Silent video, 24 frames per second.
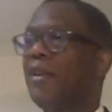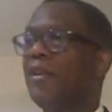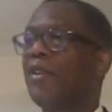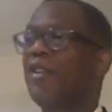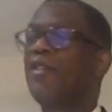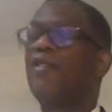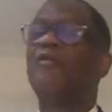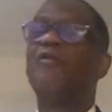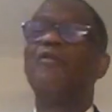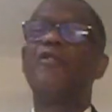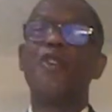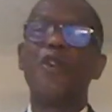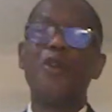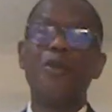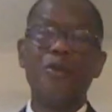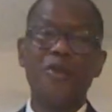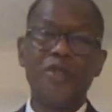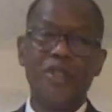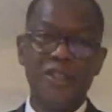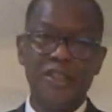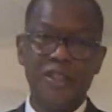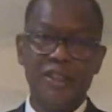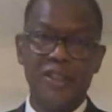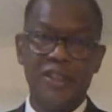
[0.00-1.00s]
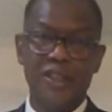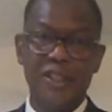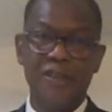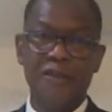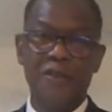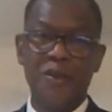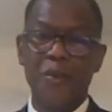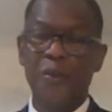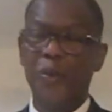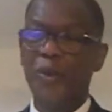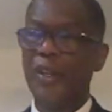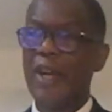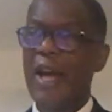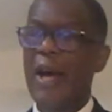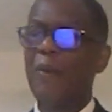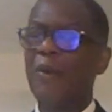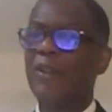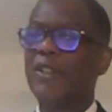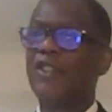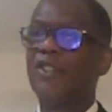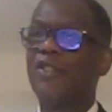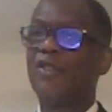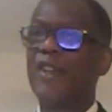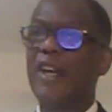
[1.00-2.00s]
conversion, if you will. I
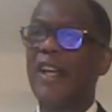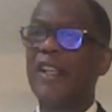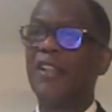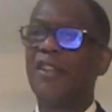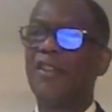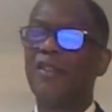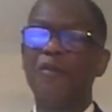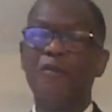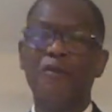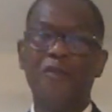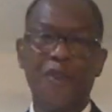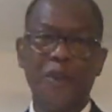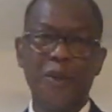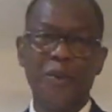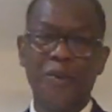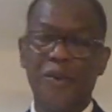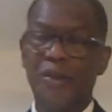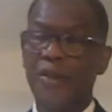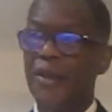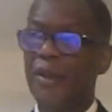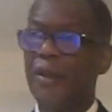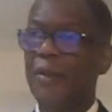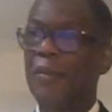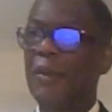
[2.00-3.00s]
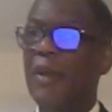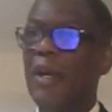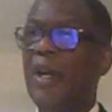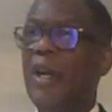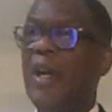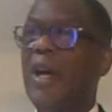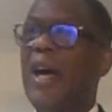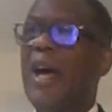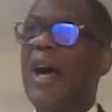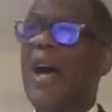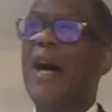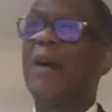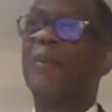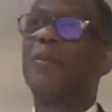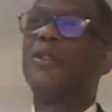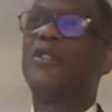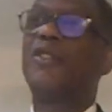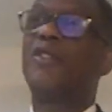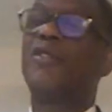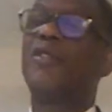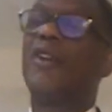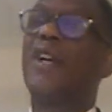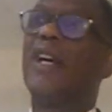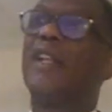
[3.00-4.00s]
wasn't trying to convert them. I
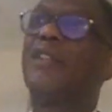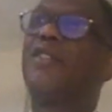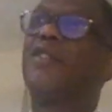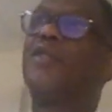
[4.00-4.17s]
was trying